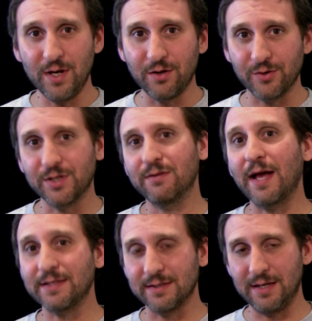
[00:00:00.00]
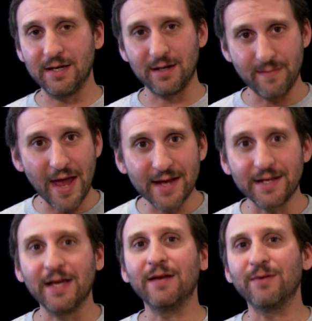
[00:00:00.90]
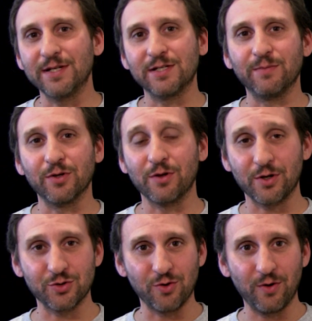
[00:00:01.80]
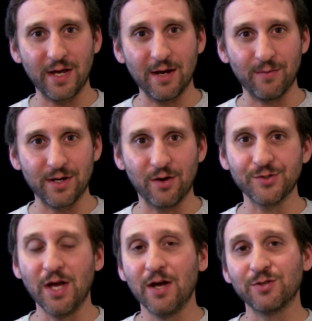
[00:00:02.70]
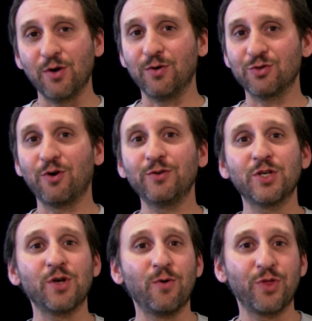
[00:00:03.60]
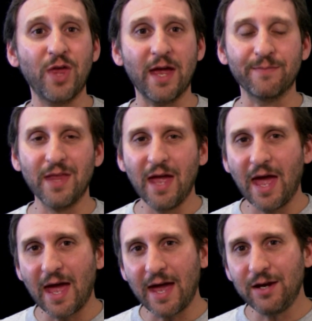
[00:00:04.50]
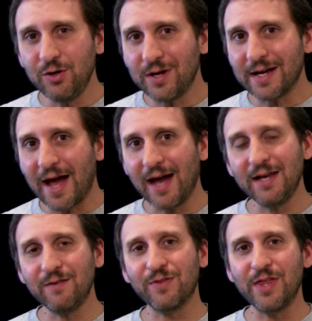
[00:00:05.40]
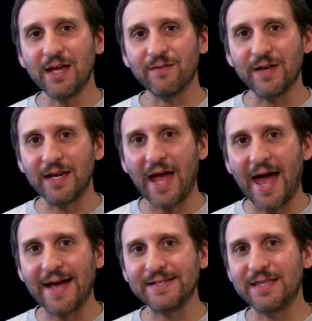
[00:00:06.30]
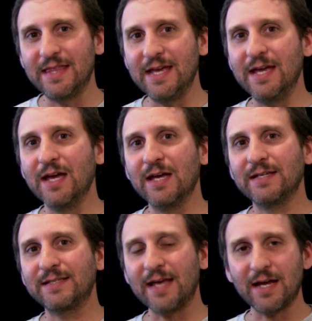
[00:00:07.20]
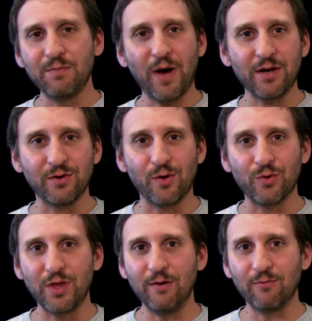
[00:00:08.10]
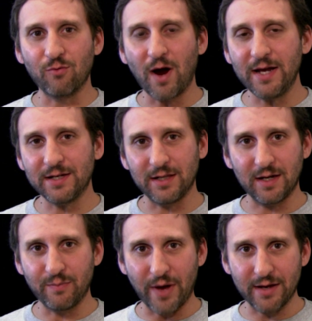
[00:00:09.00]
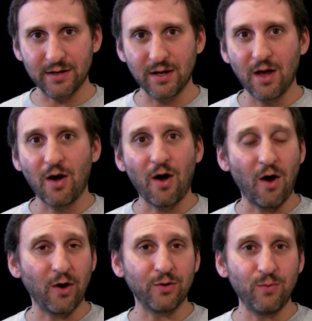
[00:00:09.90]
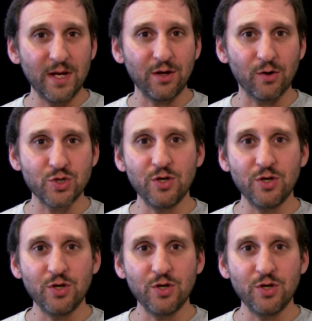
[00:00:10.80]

Windows. That's the command key is similar to the control key on Windows. So it controls its own thing. And you can kind of think of it as the second button or the right click button on Windows.